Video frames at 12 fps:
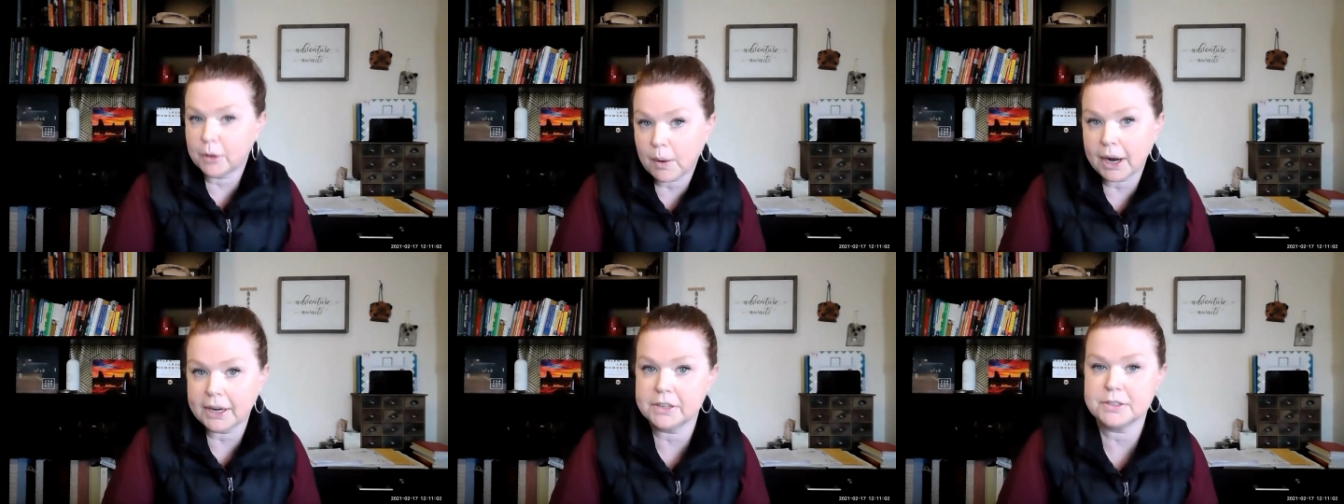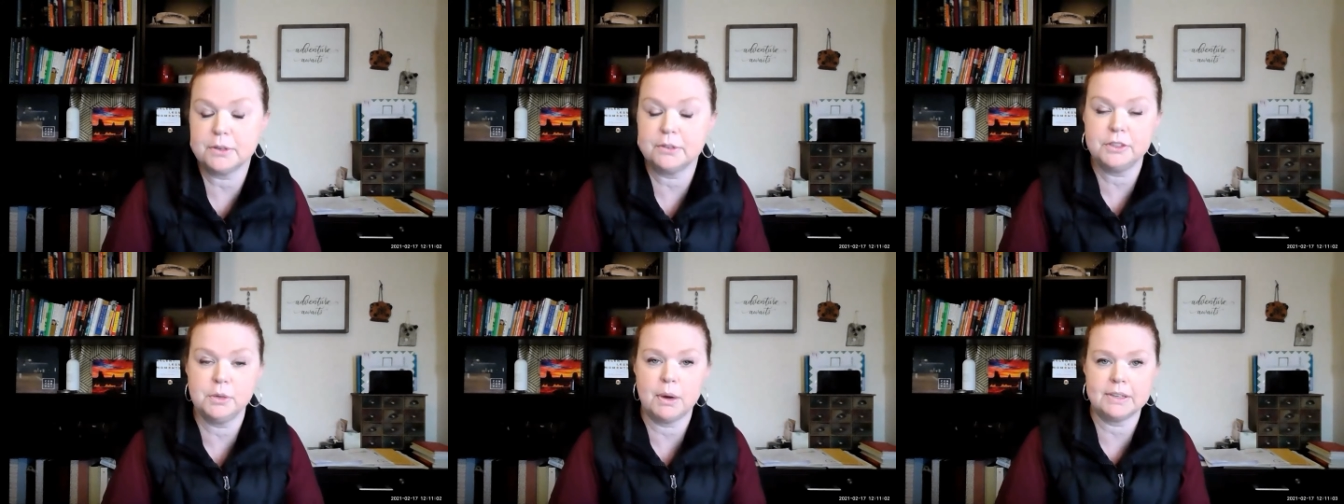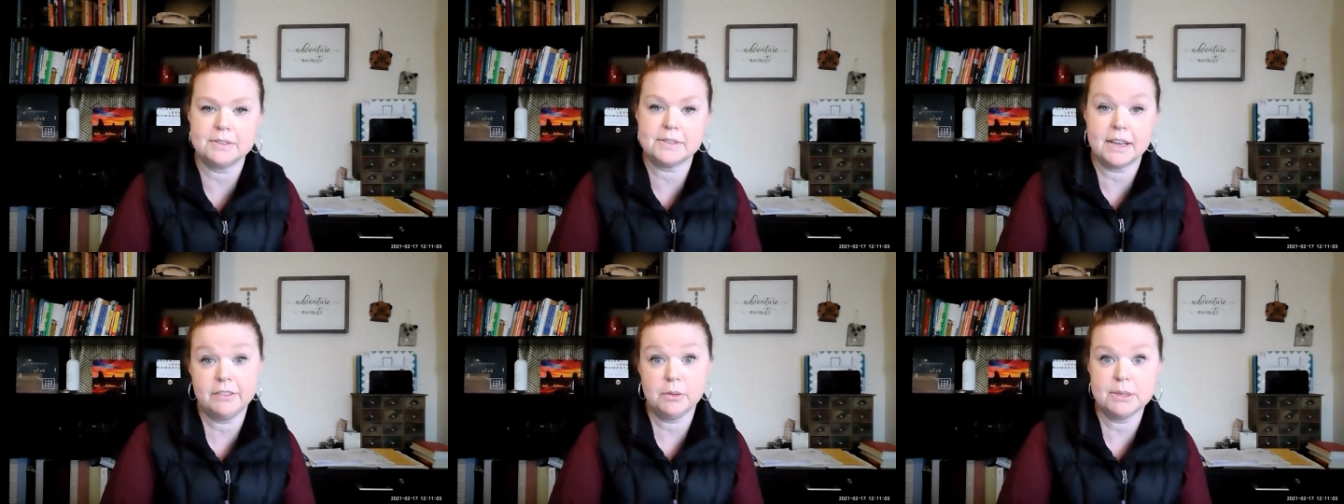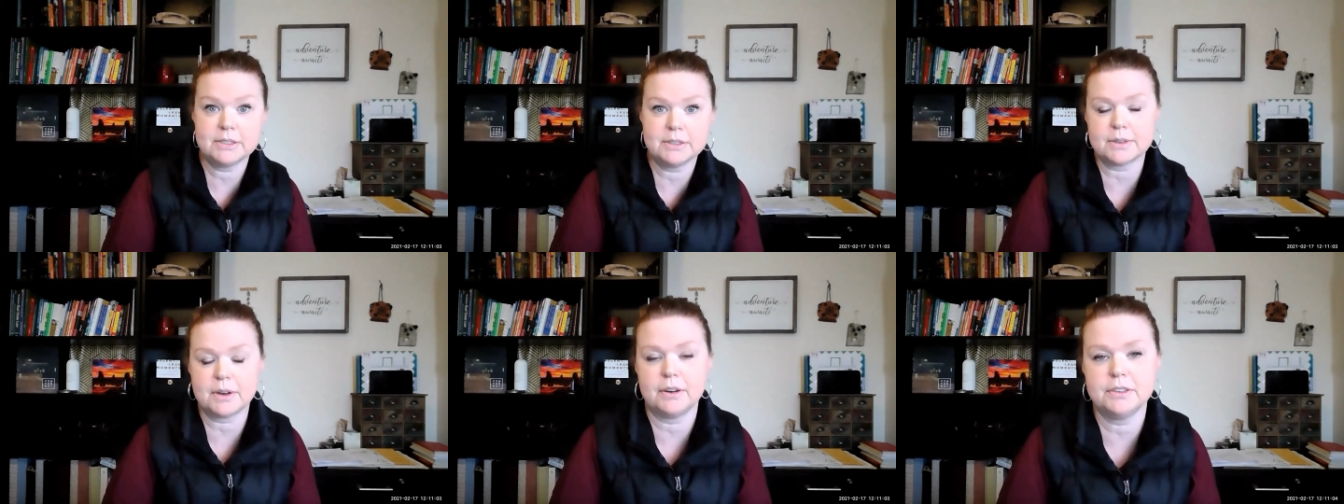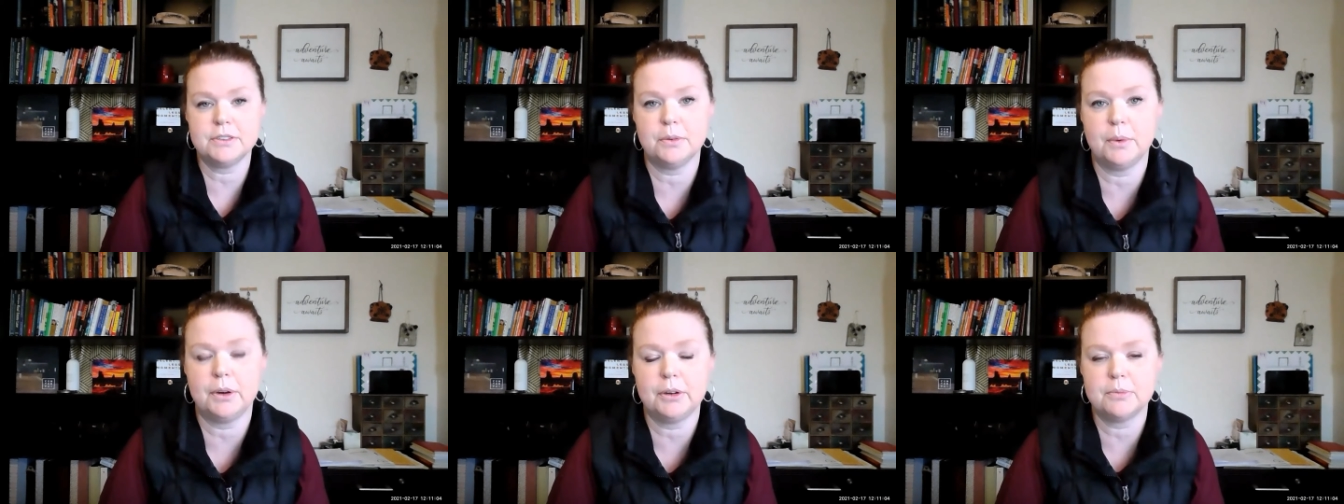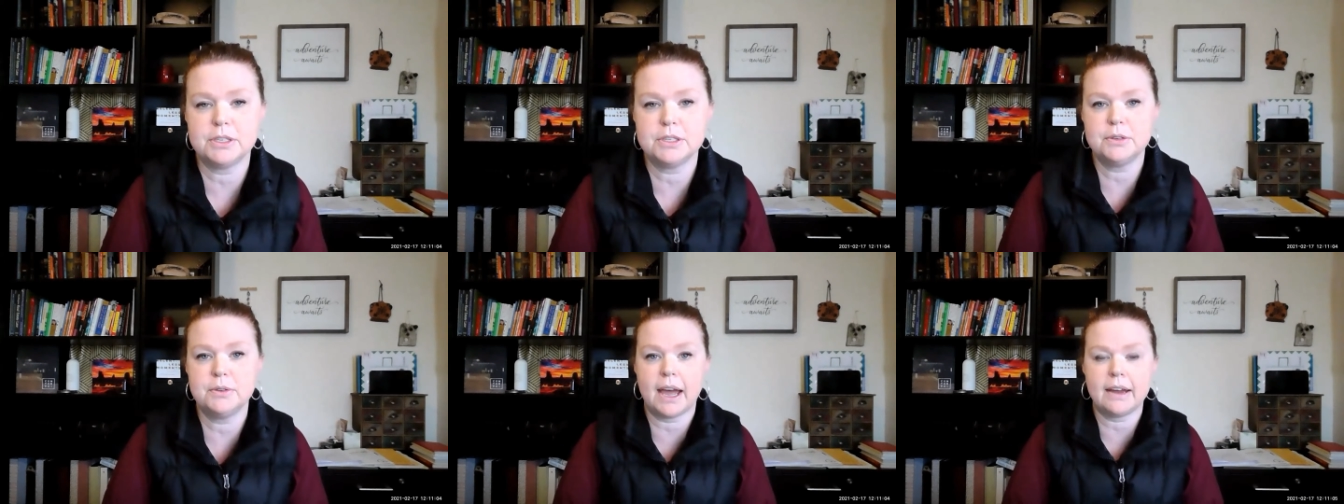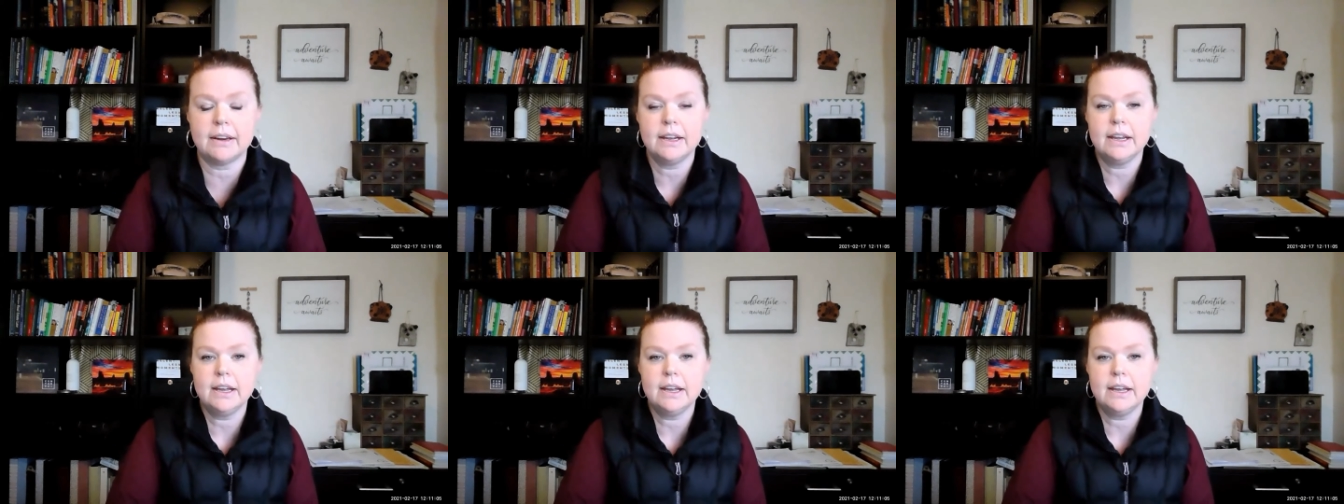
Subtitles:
required. So if you want to save your business cards, you're welcome to do that.